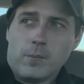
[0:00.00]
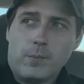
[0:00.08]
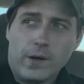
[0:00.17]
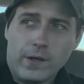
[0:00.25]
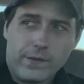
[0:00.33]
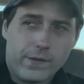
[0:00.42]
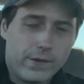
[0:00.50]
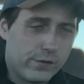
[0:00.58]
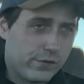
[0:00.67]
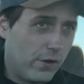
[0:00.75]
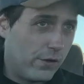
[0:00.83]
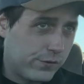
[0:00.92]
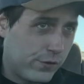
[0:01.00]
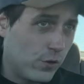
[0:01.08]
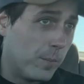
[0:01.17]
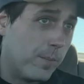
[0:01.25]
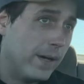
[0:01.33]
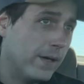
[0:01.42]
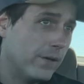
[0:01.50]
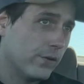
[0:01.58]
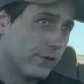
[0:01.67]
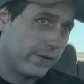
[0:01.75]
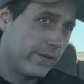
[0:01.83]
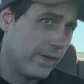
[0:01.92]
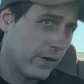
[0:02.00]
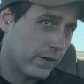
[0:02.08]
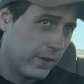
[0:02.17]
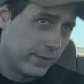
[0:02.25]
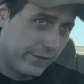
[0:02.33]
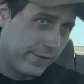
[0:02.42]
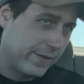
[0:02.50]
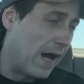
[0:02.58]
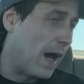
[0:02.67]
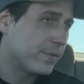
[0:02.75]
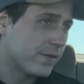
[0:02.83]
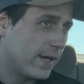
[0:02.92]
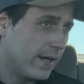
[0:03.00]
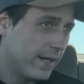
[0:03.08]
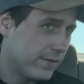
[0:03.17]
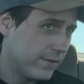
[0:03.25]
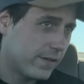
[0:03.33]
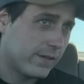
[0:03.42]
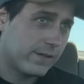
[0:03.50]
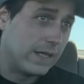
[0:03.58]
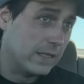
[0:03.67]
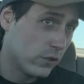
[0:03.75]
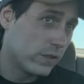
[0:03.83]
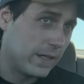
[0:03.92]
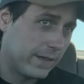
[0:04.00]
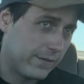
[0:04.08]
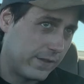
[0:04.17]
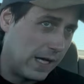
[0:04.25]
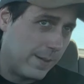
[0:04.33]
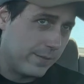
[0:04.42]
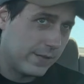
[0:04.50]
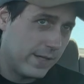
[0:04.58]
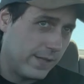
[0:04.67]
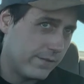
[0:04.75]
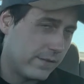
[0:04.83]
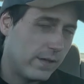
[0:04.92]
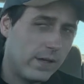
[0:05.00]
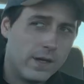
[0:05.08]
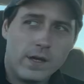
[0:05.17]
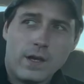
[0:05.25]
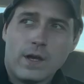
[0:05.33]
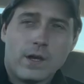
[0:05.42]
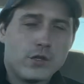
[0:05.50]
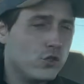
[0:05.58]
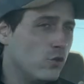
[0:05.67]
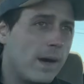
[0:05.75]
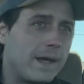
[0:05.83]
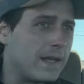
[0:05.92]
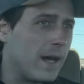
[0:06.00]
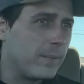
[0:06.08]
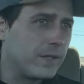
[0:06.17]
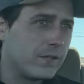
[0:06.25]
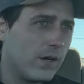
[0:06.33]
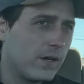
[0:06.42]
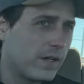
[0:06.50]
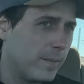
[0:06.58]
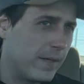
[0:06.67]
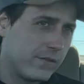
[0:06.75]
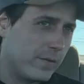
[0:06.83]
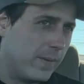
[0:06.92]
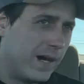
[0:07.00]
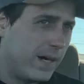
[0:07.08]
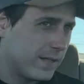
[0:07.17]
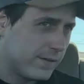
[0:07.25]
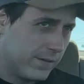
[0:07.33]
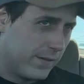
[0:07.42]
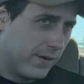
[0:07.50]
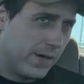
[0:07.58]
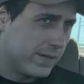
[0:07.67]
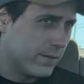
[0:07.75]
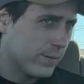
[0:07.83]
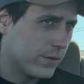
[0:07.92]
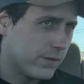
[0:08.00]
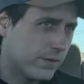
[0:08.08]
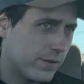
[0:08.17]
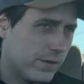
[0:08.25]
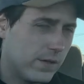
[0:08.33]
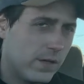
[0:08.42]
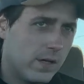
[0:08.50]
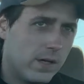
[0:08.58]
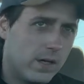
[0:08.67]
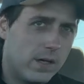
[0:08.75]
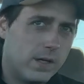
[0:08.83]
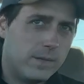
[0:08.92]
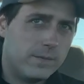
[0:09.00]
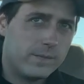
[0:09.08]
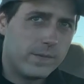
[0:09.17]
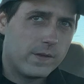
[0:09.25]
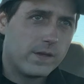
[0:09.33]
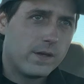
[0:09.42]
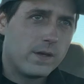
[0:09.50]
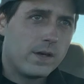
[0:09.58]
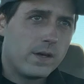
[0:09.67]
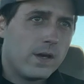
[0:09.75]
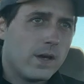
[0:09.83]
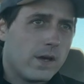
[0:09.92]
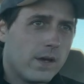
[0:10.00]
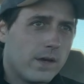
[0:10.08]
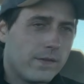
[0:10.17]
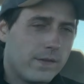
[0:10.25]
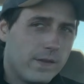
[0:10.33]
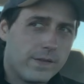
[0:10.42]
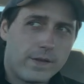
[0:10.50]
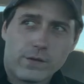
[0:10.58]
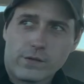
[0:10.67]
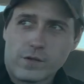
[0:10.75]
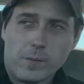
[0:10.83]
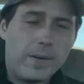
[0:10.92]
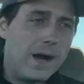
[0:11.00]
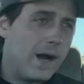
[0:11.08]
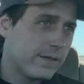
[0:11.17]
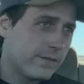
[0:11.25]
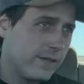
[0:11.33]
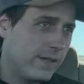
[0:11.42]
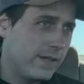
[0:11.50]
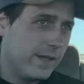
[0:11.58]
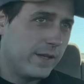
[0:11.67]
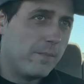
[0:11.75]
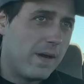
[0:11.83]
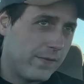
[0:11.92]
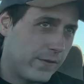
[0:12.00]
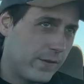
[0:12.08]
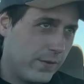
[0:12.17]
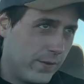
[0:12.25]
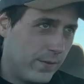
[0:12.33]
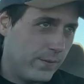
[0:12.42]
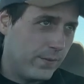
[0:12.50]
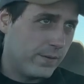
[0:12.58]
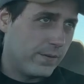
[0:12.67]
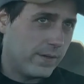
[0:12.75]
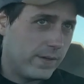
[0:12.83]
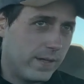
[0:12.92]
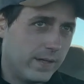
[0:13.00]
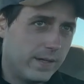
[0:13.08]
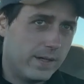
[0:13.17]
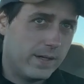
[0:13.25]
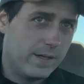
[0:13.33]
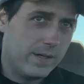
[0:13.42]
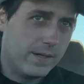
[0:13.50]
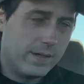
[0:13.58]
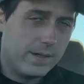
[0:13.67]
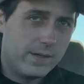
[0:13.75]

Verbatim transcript: but there's also pills, and they're called stop signs because they look like stop signs. Yeah. You might not be talking about Suboxone. I don't know what you're. Um, or Adderall. I don't know what it. There's is. Suboxone and methadone, and uh,